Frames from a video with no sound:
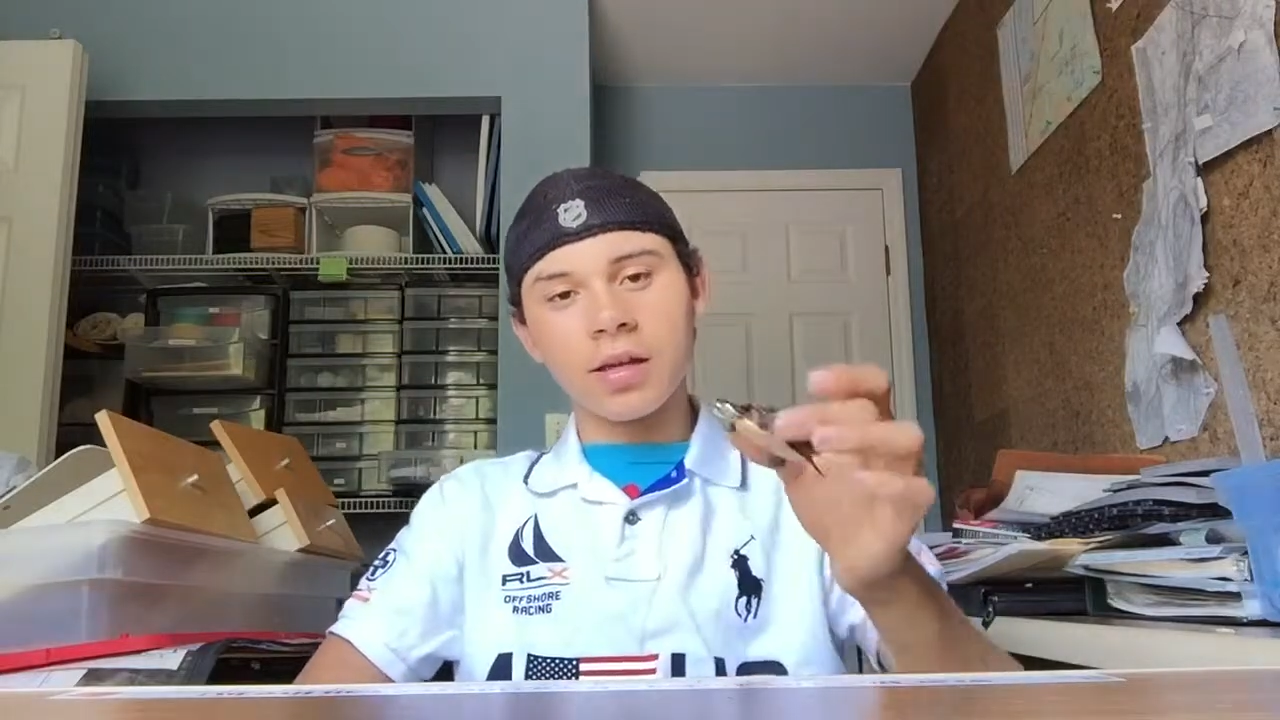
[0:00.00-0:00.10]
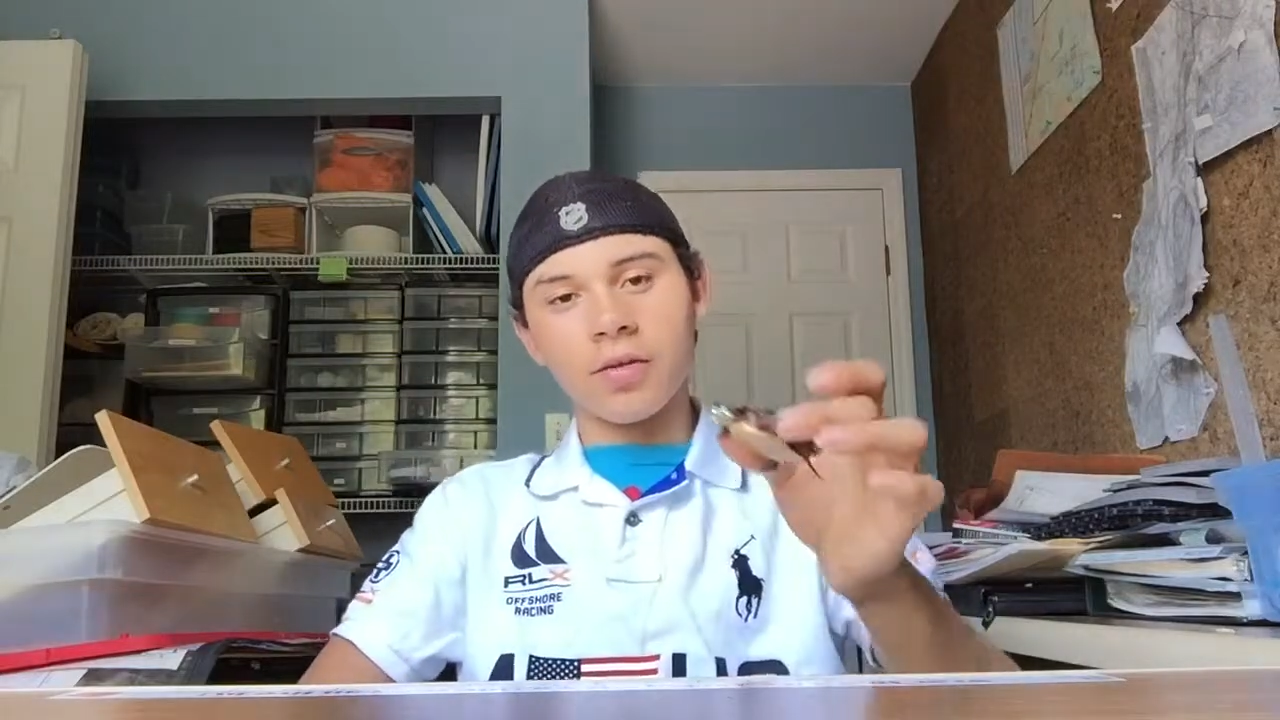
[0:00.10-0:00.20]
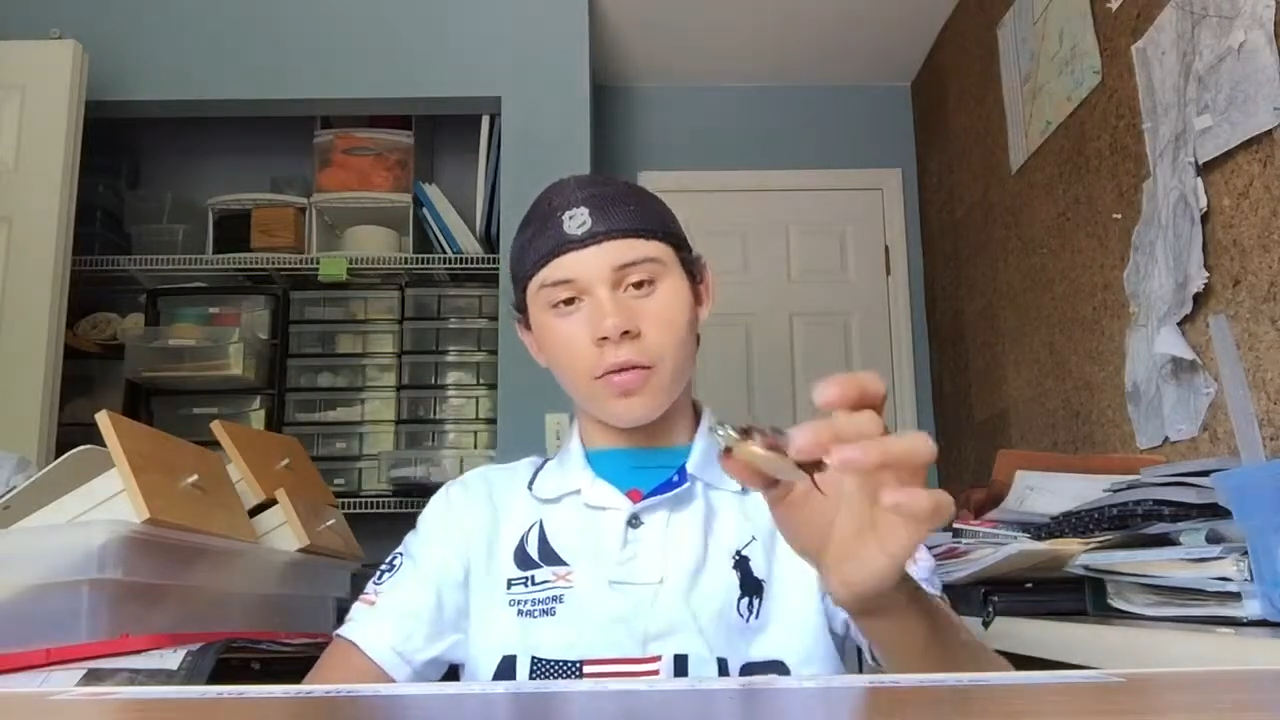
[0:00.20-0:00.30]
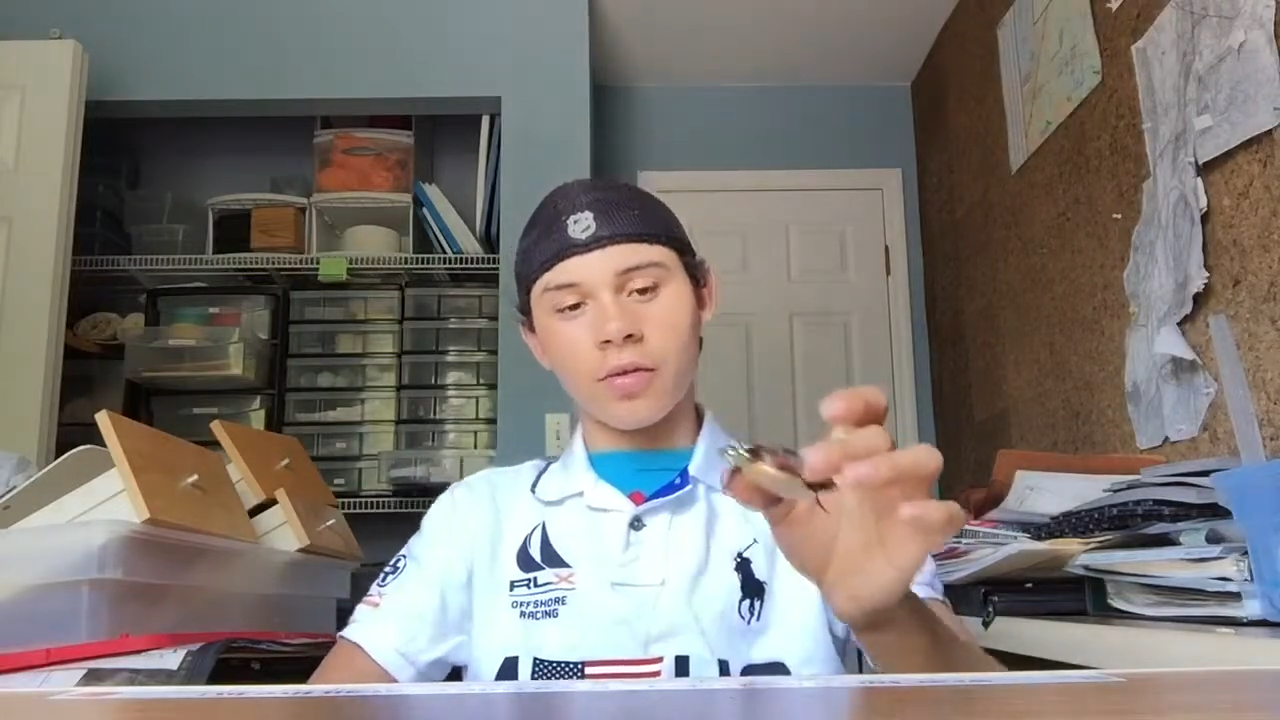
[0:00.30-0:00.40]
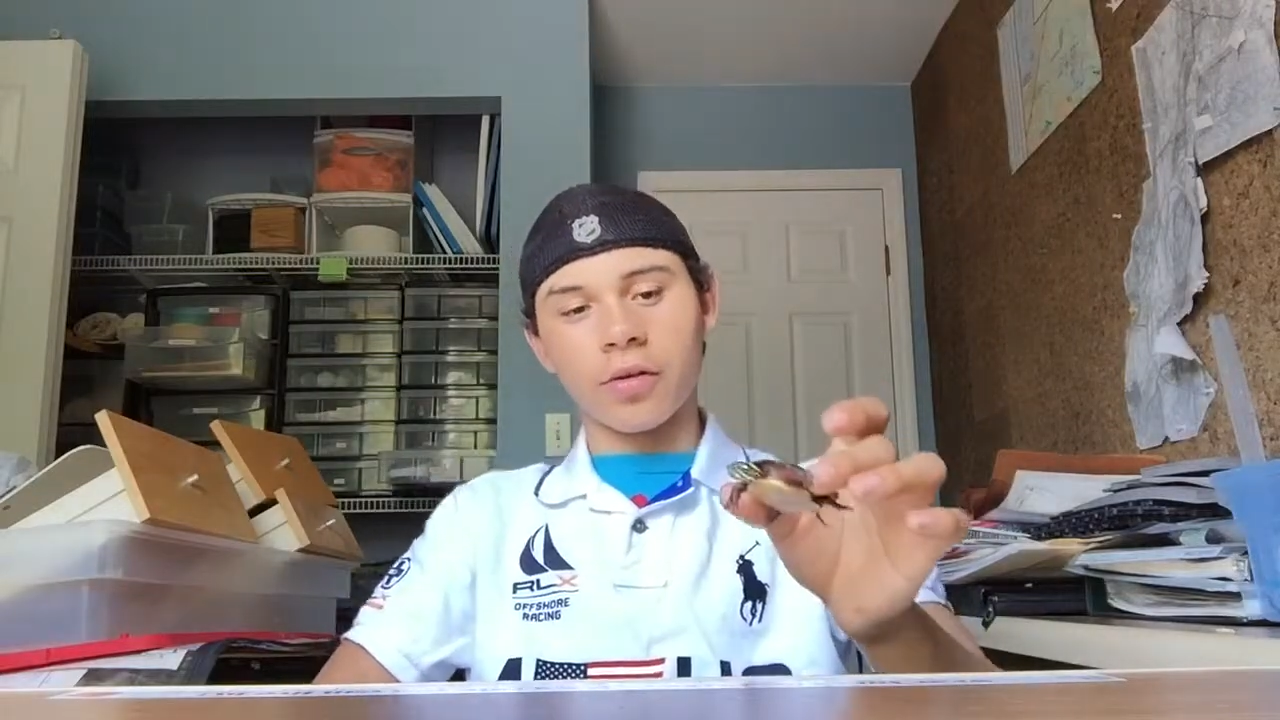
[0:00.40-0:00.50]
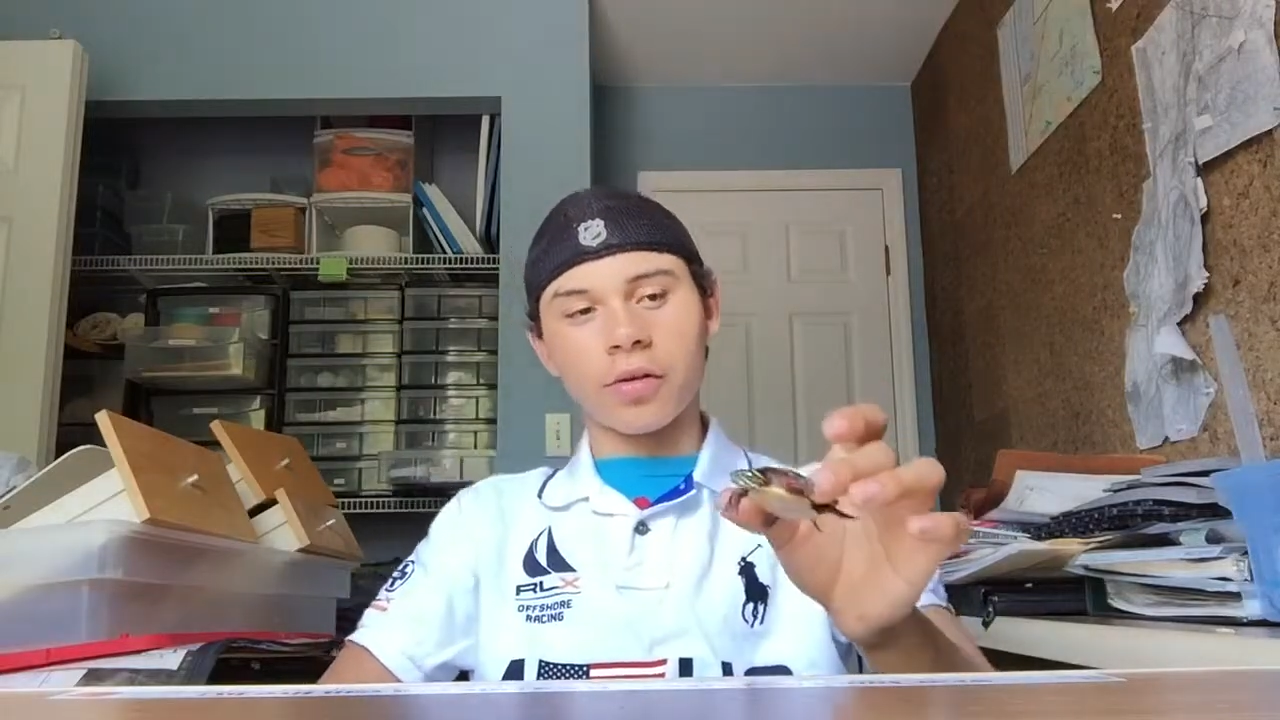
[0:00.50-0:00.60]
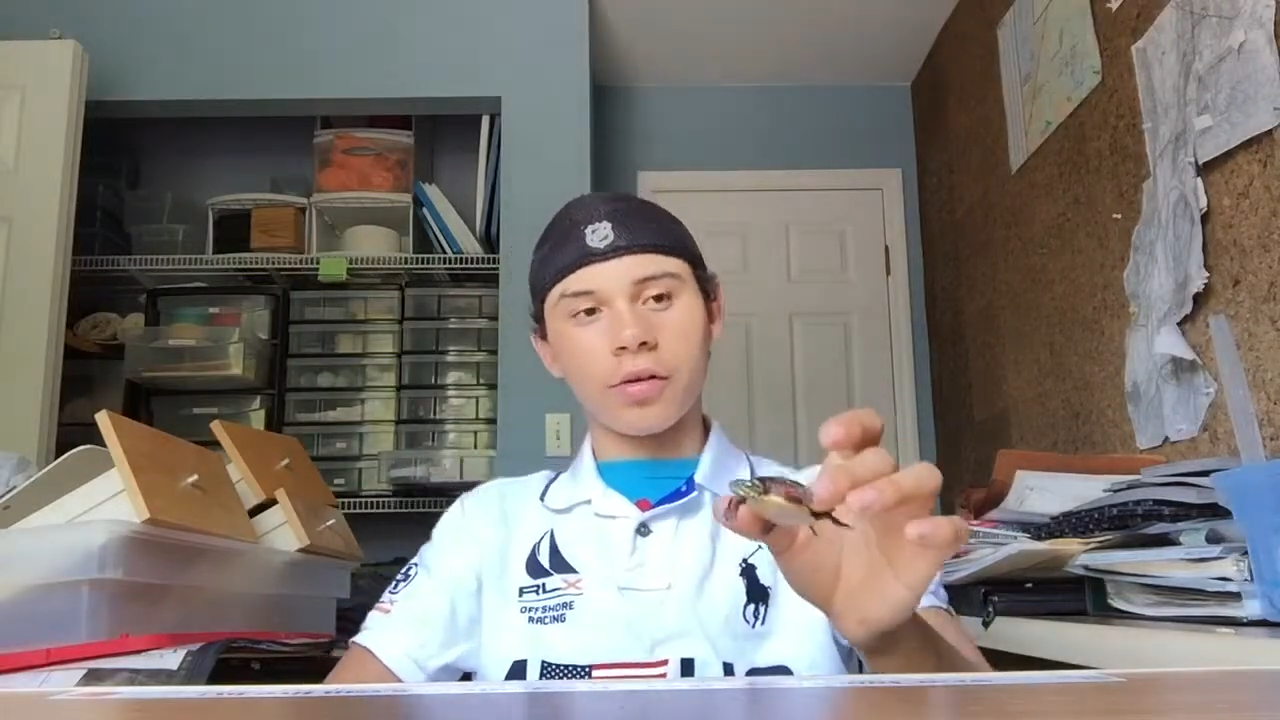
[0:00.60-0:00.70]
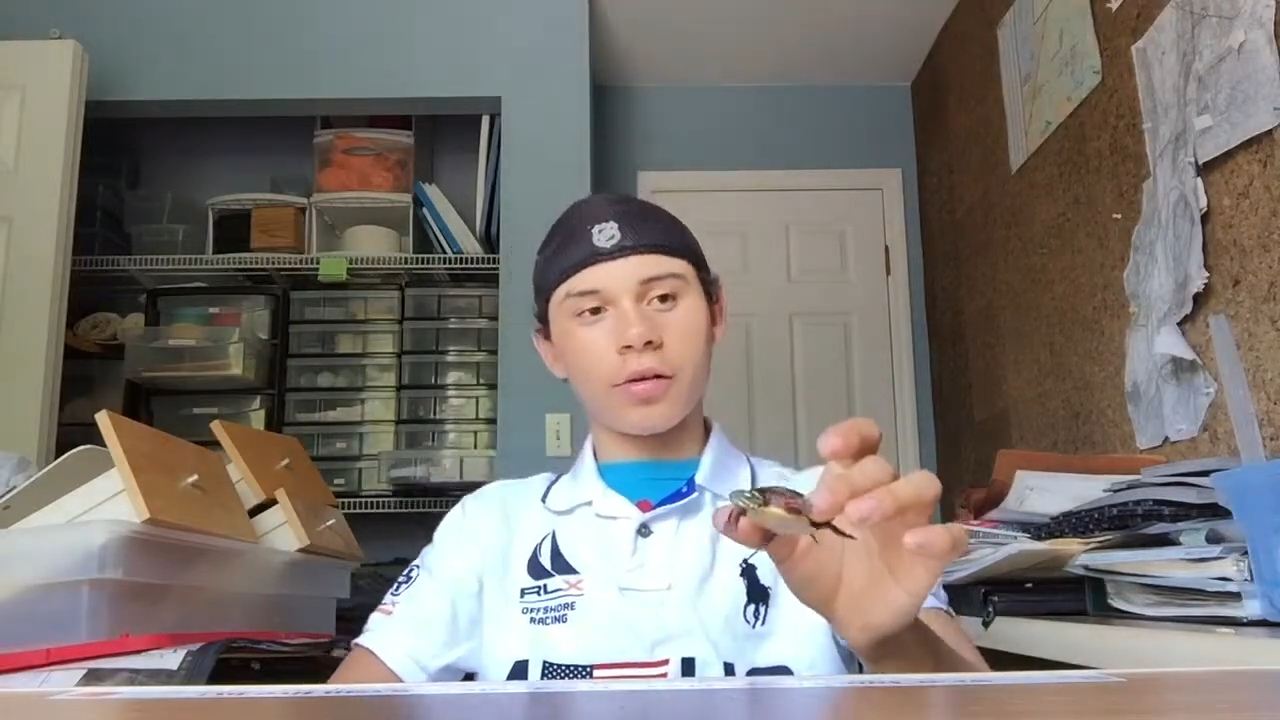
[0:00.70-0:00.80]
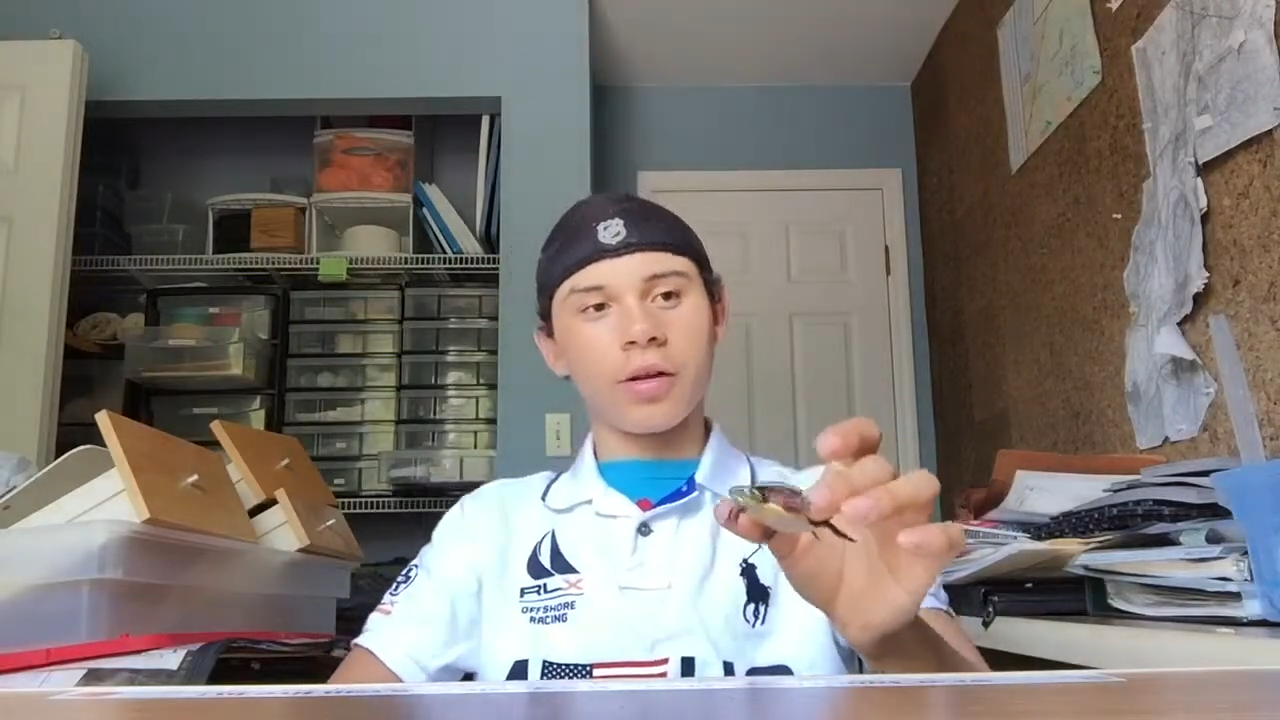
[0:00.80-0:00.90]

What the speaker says: northern